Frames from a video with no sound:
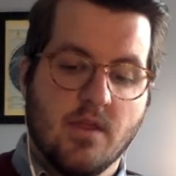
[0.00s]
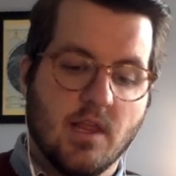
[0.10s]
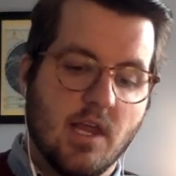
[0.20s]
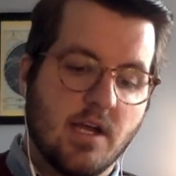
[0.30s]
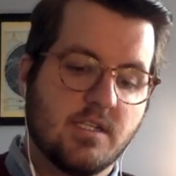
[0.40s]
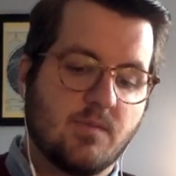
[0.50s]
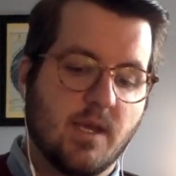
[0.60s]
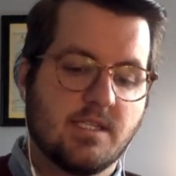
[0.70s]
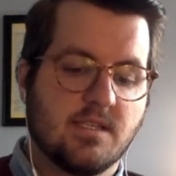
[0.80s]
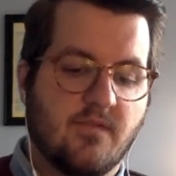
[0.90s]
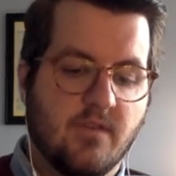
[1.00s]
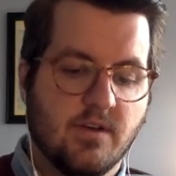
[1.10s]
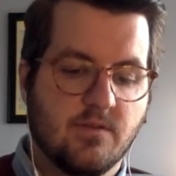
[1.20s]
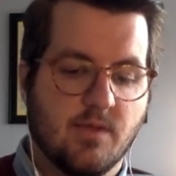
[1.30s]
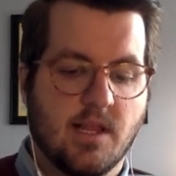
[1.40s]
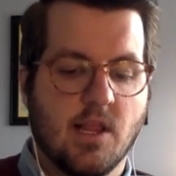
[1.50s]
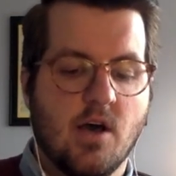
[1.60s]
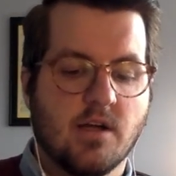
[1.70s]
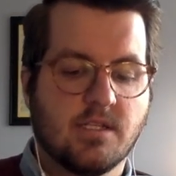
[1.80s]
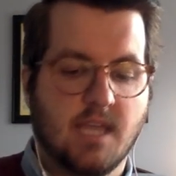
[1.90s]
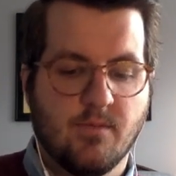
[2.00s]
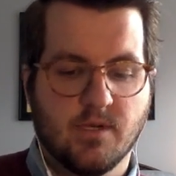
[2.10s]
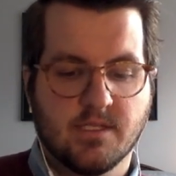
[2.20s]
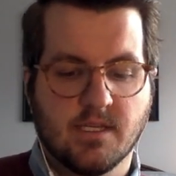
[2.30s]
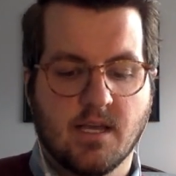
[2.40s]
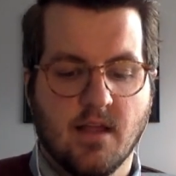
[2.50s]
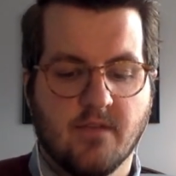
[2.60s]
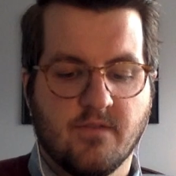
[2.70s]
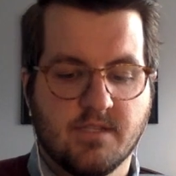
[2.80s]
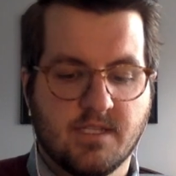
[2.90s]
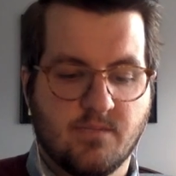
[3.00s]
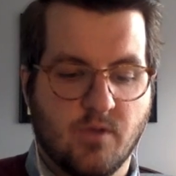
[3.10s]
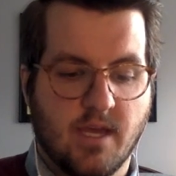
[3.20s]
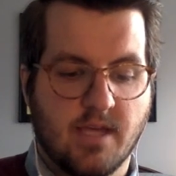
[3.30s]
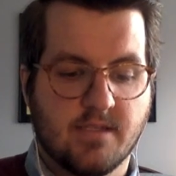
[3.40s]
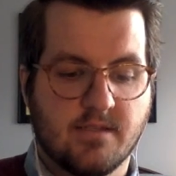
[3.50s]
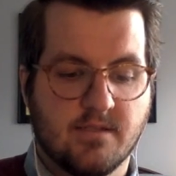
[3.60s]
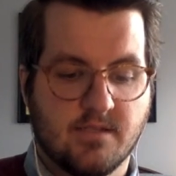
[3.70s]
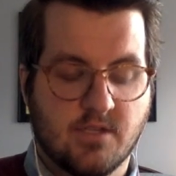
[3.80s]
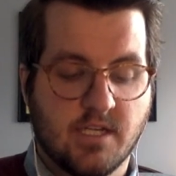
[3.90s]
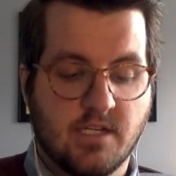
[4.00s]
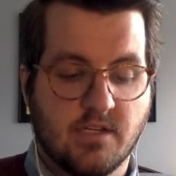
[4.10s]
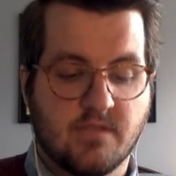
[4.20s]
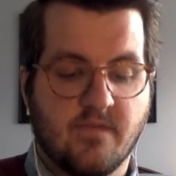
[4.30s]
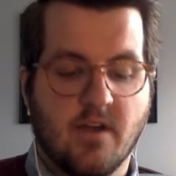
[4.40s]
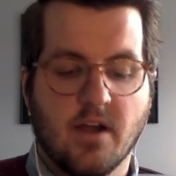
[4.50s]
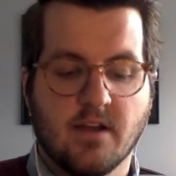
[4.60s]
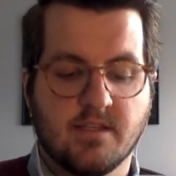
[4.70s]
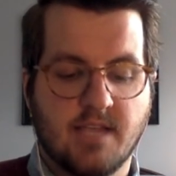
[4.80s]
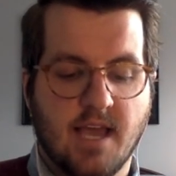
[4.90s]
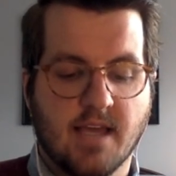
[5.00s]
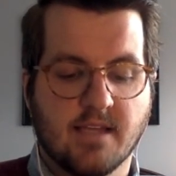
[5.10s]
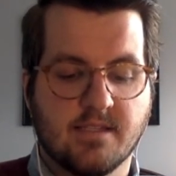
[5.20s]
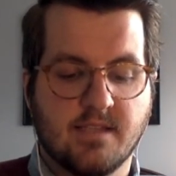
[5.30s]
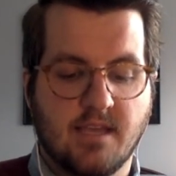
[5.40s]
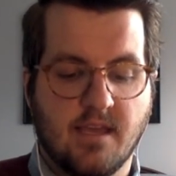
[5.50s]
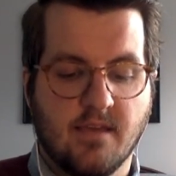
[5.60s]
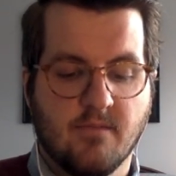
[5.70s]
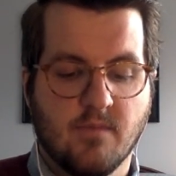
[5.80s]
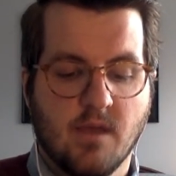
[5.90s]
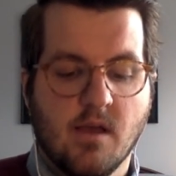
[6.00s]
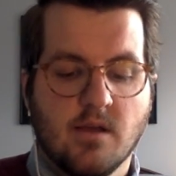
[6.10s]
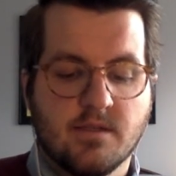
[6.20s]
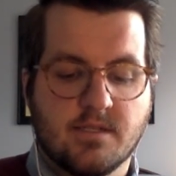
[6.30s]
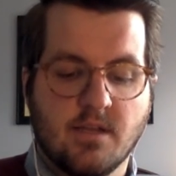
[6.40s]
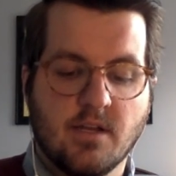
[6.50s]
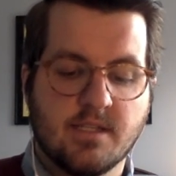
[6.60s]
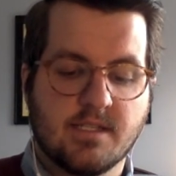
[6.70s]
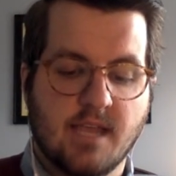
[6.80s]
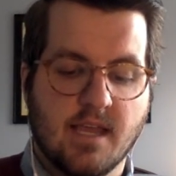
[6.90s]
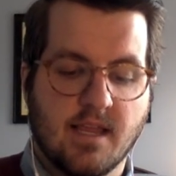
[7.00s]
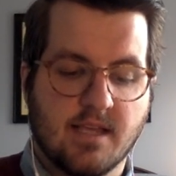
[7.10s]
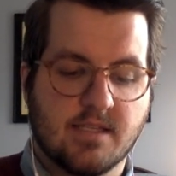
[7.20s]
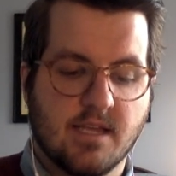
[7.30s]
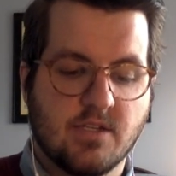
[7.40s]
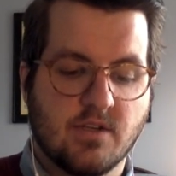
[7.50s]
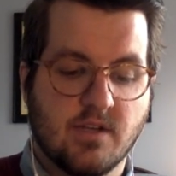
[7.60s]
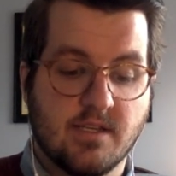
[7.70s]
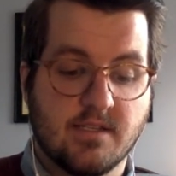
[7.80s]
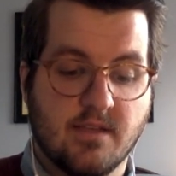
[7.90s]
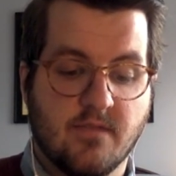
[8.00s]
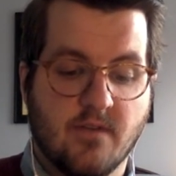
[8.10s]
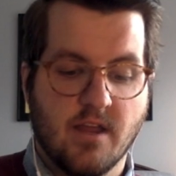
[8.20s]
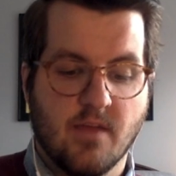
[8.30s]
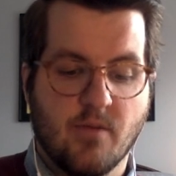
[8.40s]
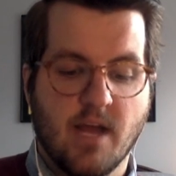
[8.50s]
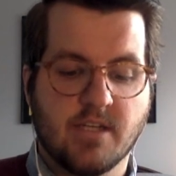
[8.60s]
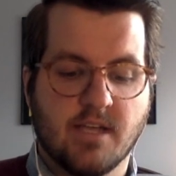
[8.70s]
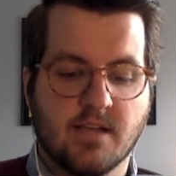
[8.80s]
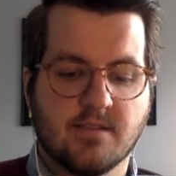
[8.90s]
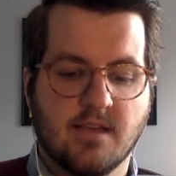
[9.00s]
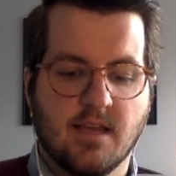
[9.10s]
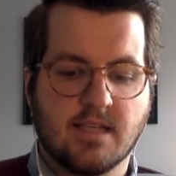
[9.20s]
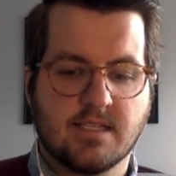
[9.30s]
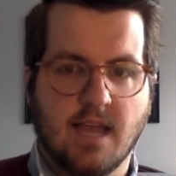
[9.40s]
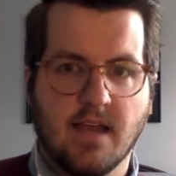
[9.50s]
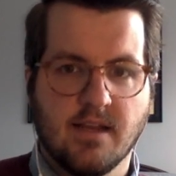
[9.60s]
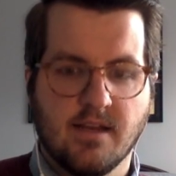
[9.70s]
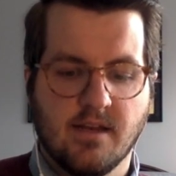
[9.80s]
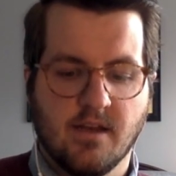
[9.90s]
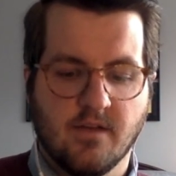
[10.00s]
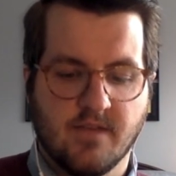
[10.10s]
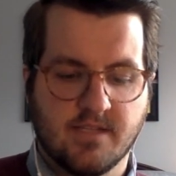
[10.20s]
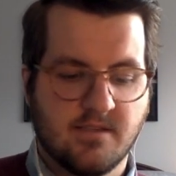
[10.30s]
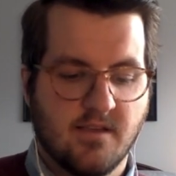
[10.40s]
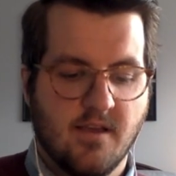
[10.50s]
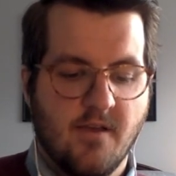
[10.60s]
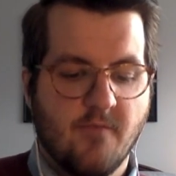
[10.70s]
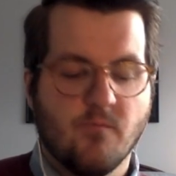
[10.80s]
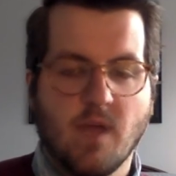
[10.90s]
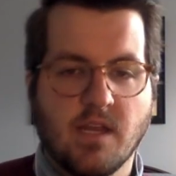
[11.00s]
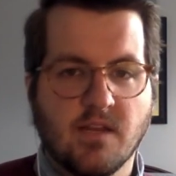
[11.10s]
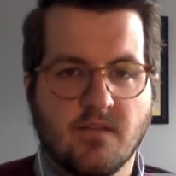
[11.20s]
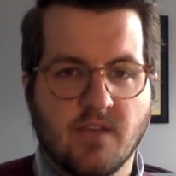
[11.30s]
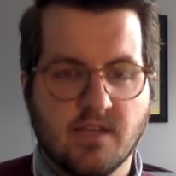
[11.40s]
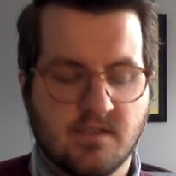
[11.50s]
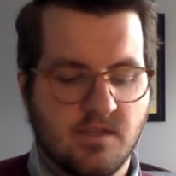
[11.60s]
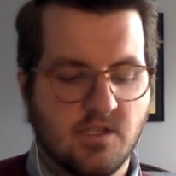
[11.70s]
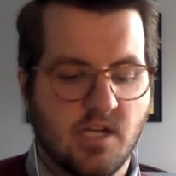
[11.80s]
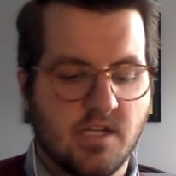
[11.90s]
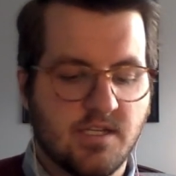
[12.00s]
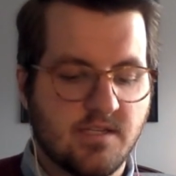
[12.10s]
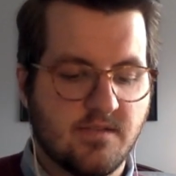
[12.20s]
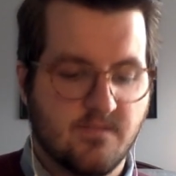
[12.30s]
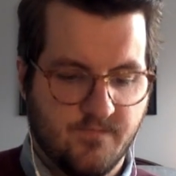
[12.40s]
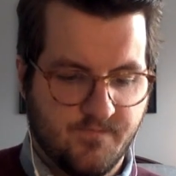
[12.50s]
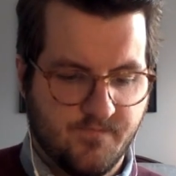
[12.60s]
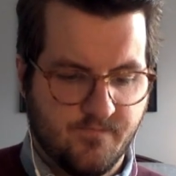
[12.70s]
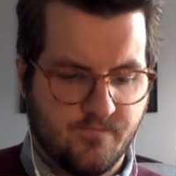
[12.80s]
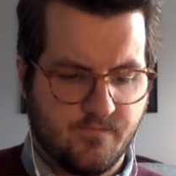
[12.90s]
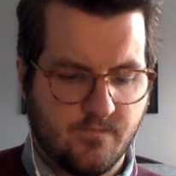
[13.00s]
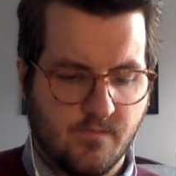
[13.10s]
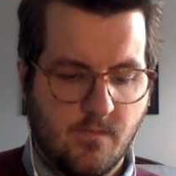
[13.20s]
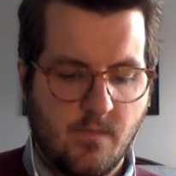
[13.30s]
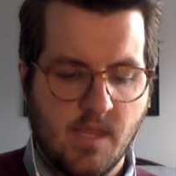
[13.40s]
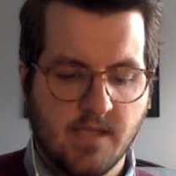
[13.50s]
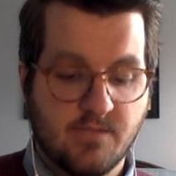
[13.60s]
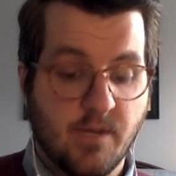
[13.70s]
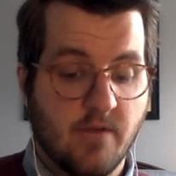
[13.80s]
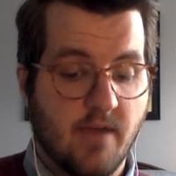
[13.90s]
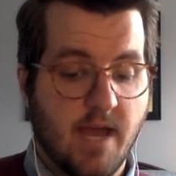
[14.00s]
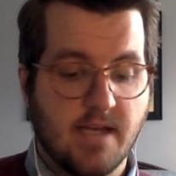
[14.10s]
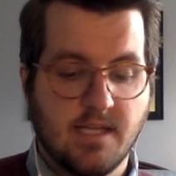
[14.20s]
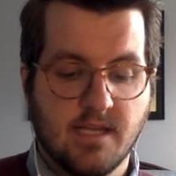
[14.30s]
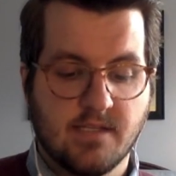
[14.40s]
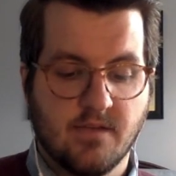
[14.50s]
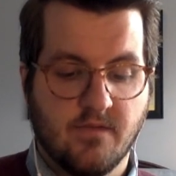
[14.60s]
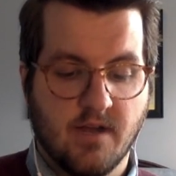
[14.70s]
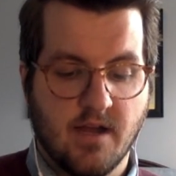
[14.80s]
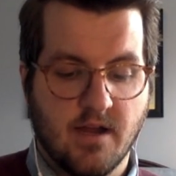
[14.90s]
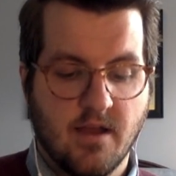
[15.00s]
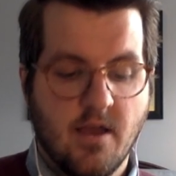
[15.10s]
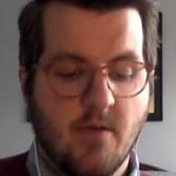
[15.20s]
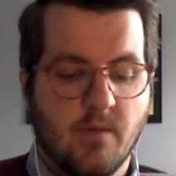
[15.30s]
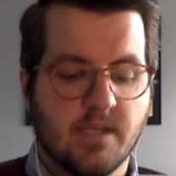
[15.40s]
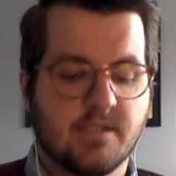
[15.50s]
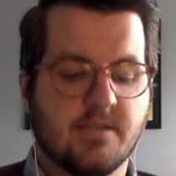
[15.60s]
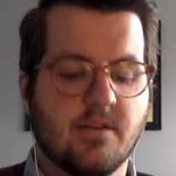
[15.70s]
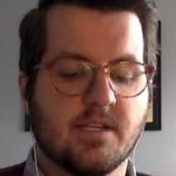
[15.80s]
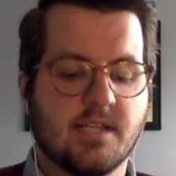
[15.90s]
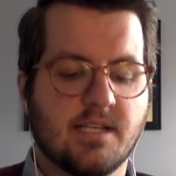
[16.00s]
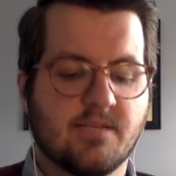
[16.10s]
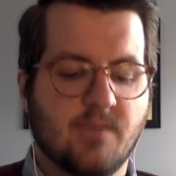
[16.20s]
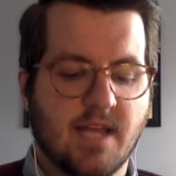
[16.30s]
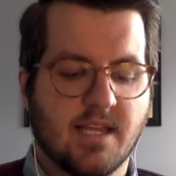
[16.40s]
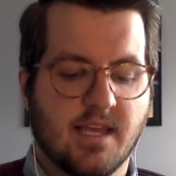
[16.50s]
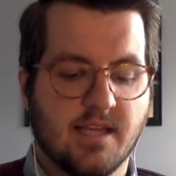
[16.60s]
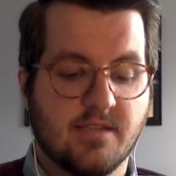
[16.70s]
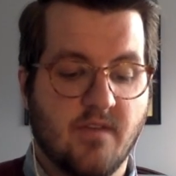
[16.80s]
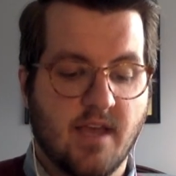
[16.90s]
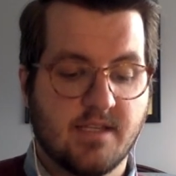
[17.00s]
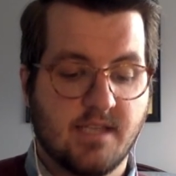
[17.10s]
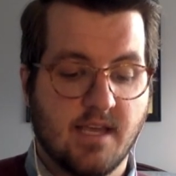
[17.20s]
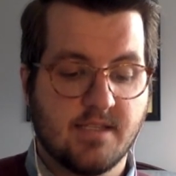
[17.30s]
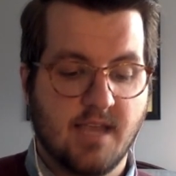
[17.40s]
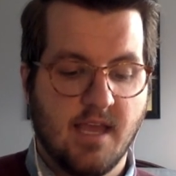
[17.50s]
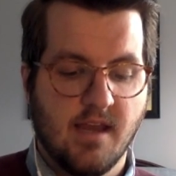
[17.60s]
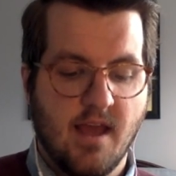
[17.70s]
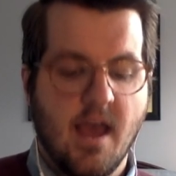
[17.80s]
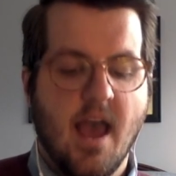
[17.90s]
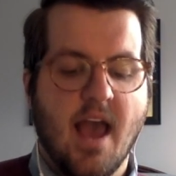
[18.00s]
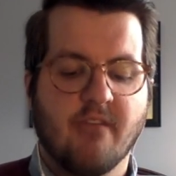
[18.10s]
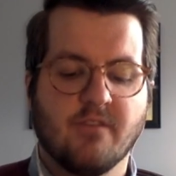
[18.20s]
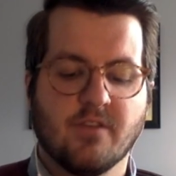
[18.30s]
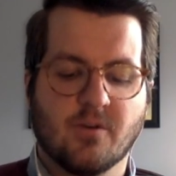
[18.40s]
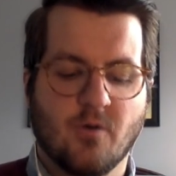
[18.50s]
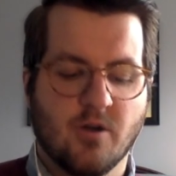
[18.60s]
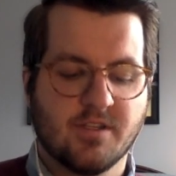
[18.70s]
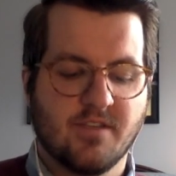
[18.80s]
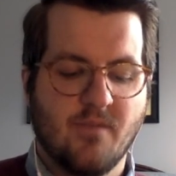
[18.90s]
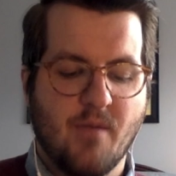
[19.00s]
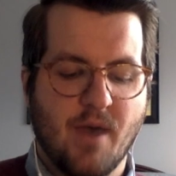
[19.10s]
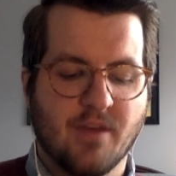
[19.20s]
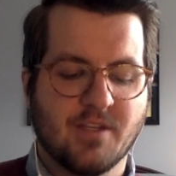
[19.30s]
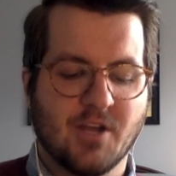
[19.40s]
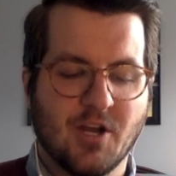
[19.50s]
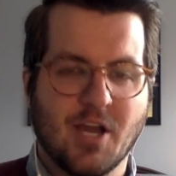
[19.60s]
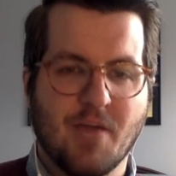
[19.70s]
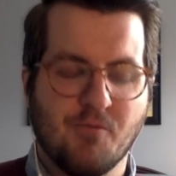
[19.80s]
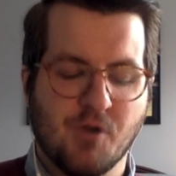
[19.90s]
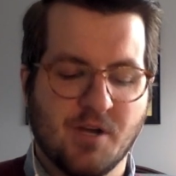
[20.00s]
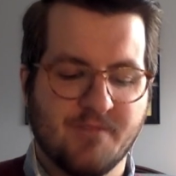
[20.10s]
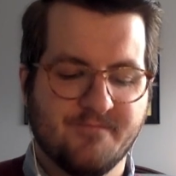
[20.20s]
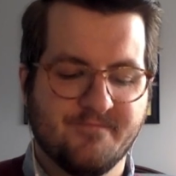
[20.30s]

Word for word: The large space is filled with long tables and colorful displays stretched as far as the eye can see. Students stand like sentries in of their projects, excited and nervous, ready to face the judges. It's been a rotten day so far, but as soon as I spot the kids of SCS 8, I feel the corners of my mouth turning upward